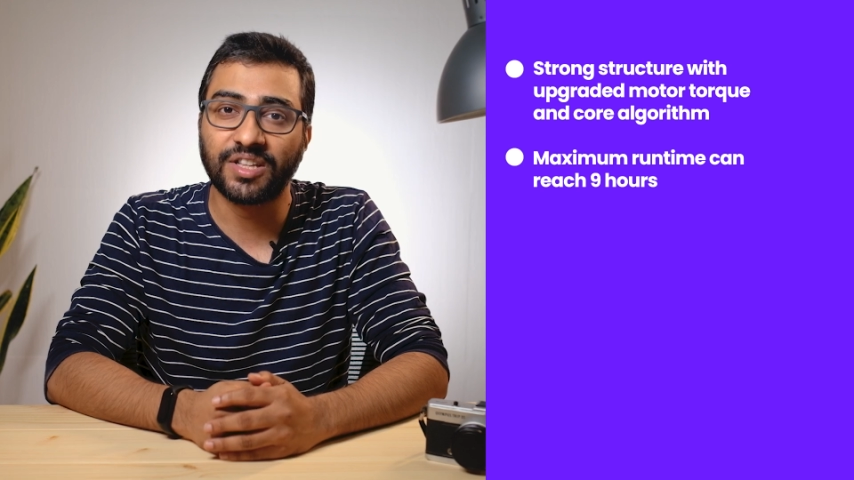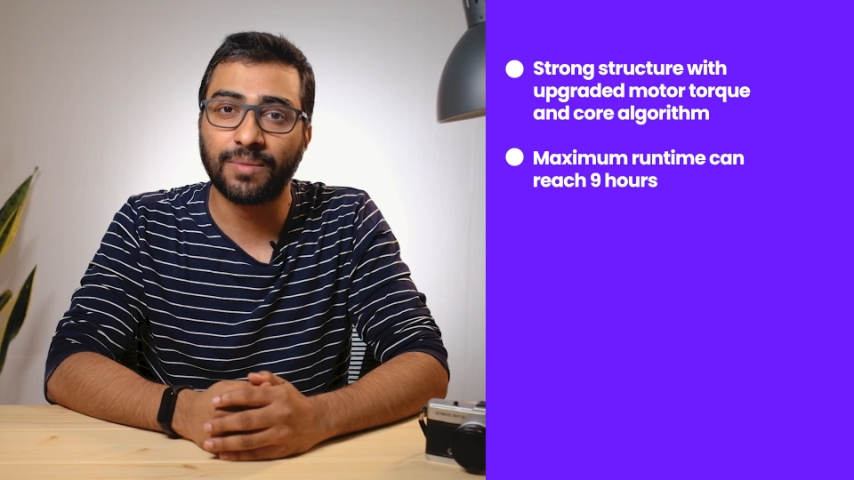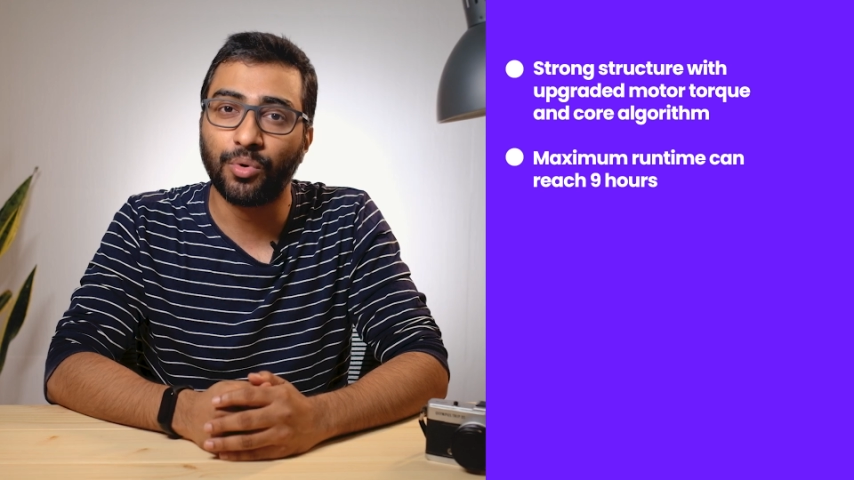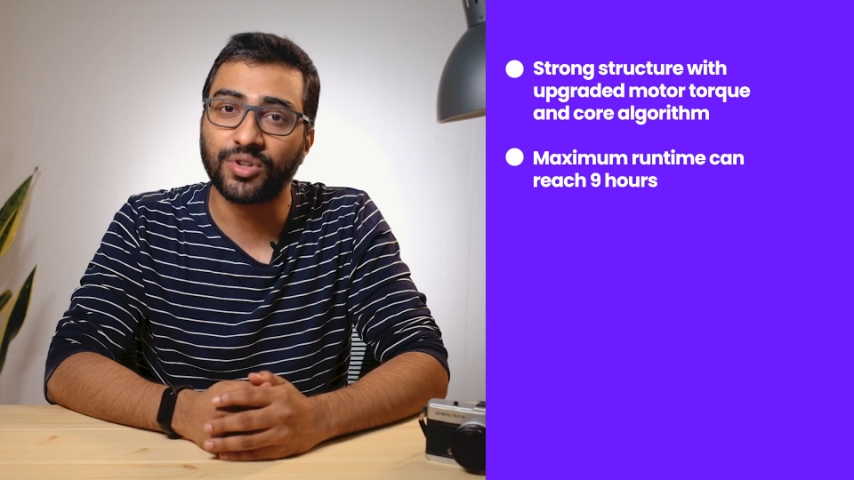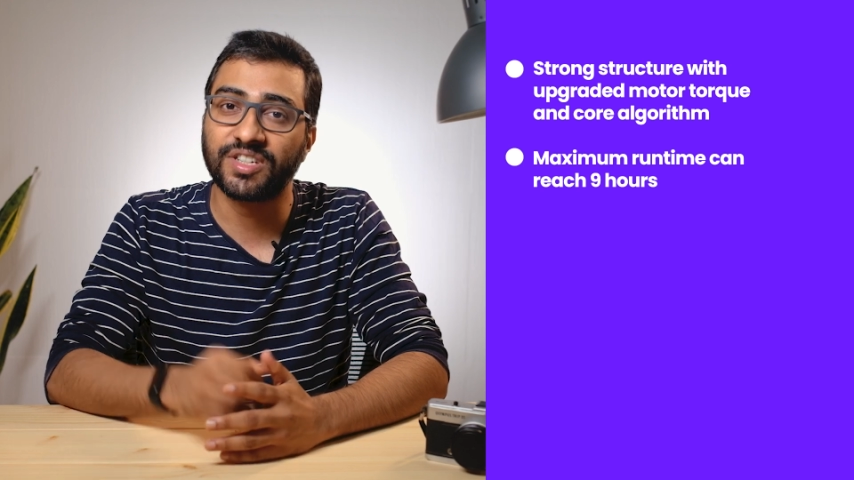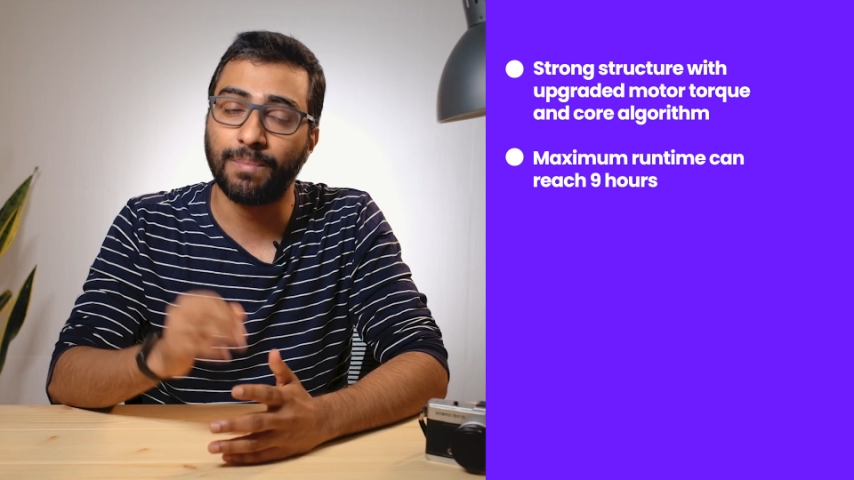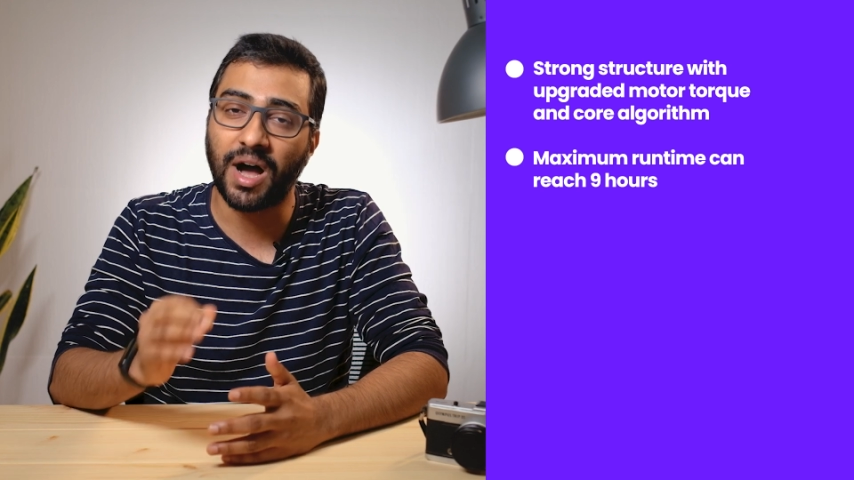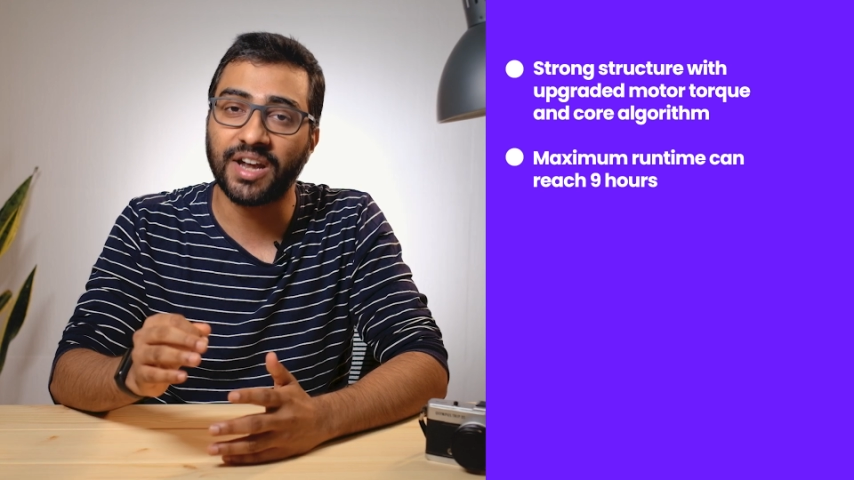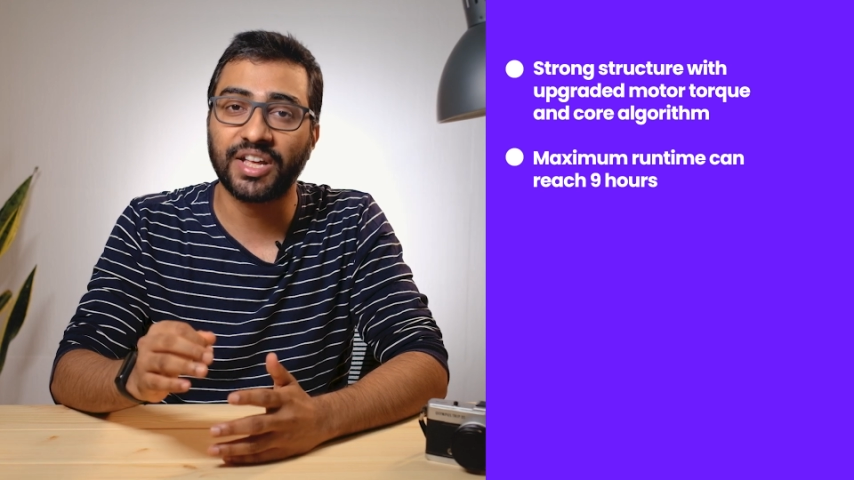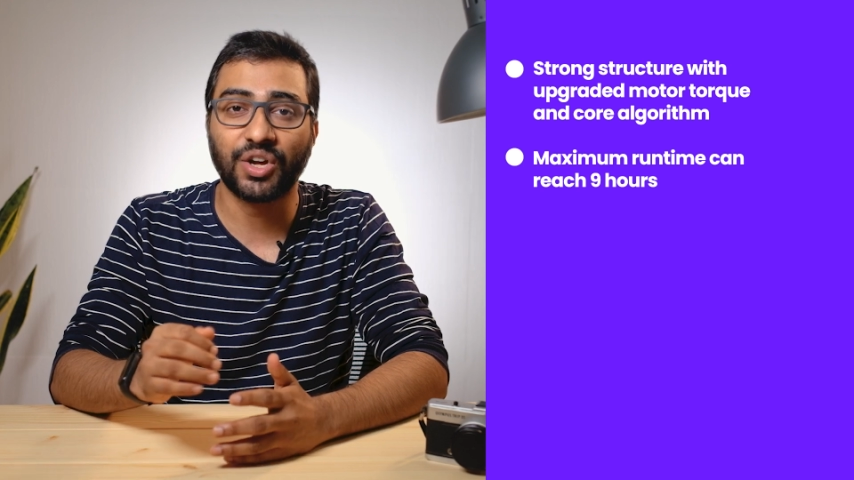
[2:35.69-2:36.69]
the most
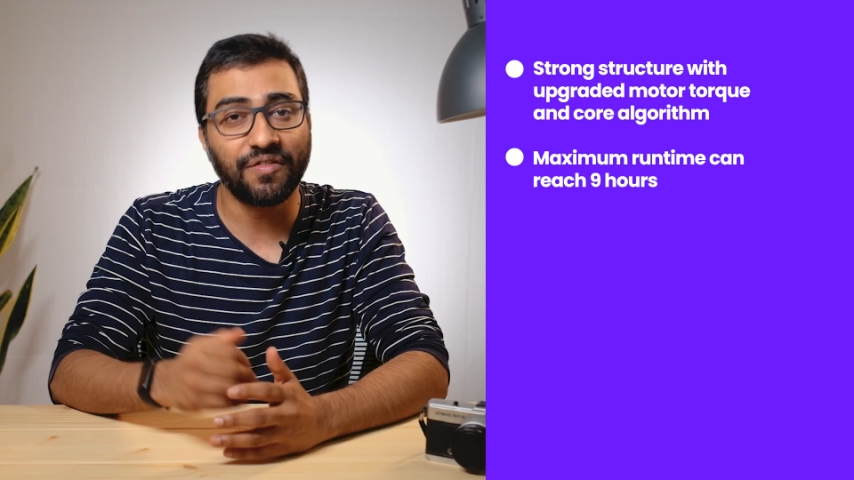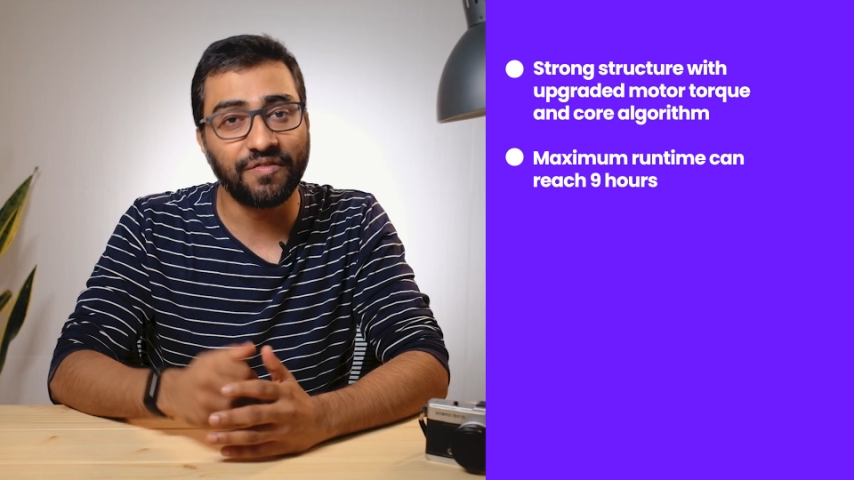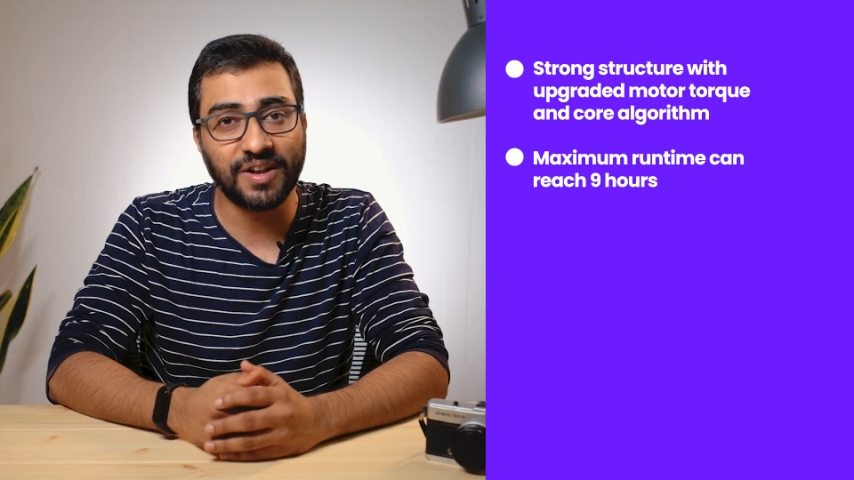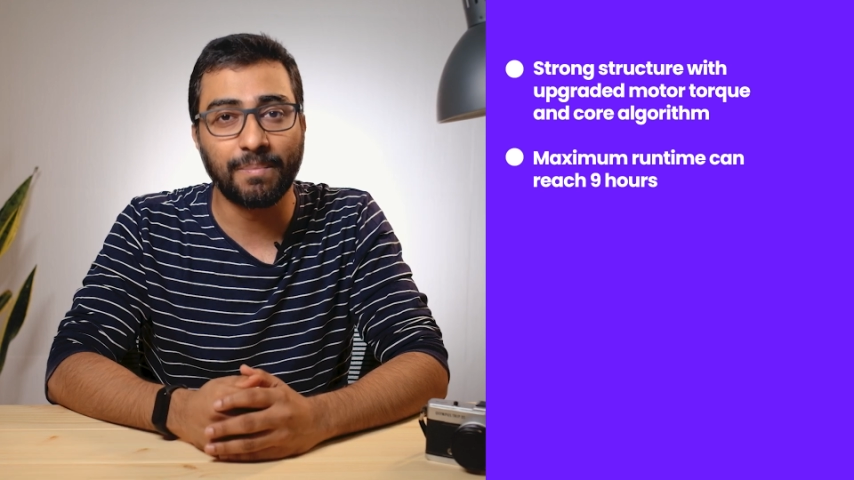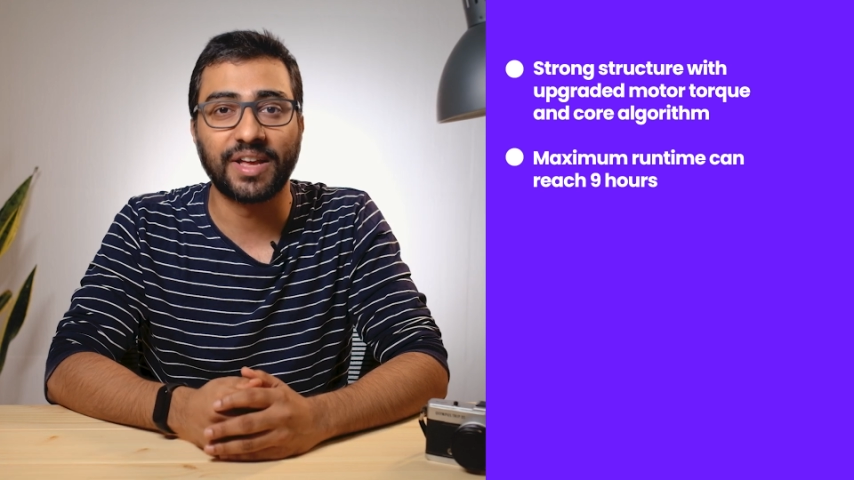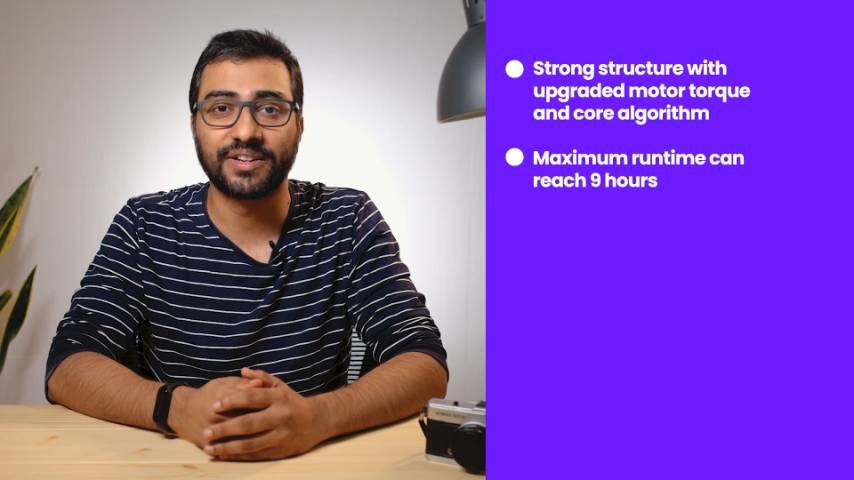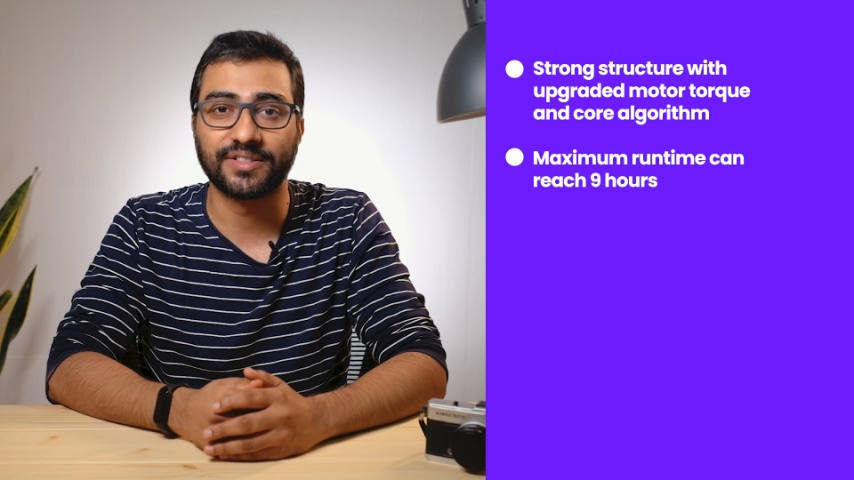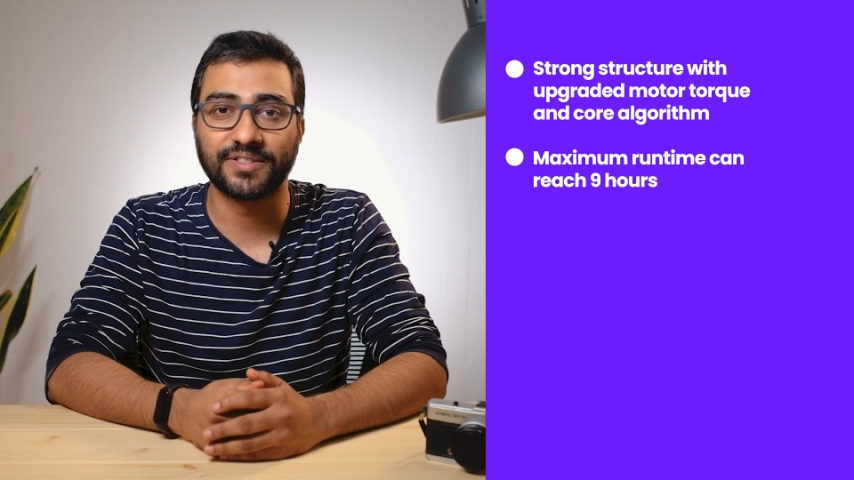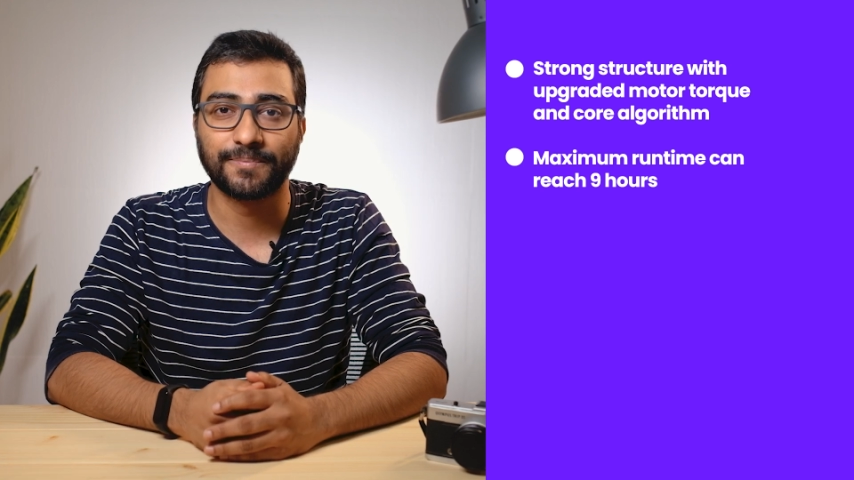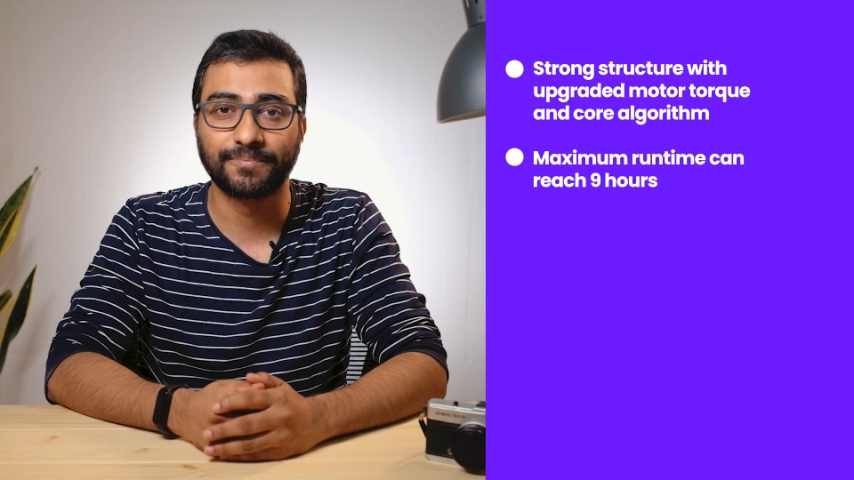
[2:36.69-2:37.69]
demanding of
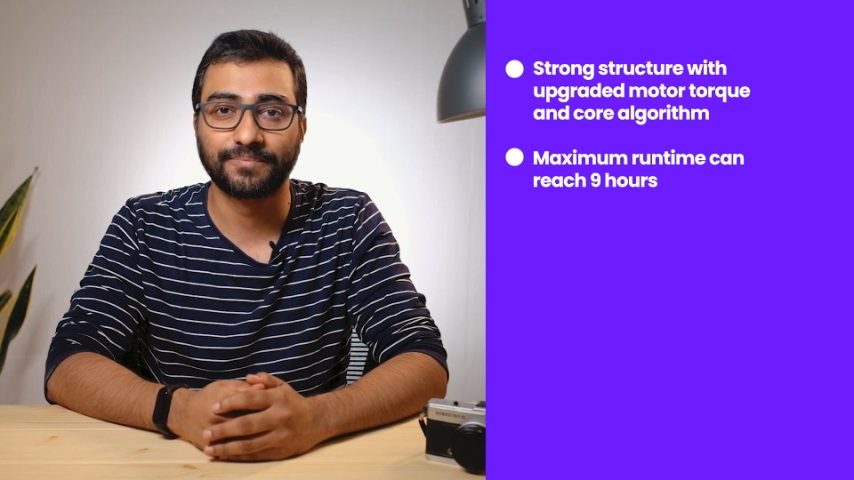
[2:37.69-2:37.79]
filmmakers.